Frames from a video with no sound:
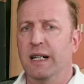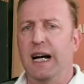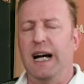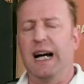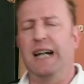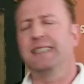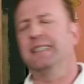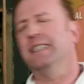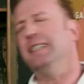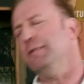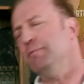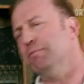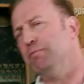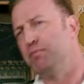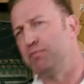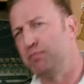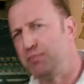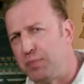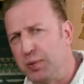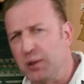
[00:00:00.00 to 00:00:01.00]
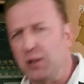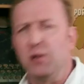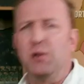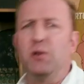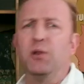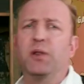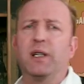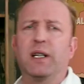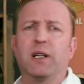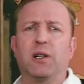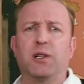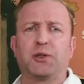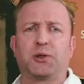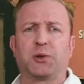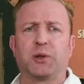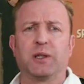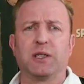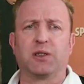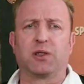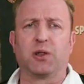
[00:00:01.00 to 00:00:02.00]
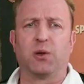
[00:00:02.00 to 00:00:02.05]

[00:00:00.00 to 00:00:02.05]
And it blew the Austrians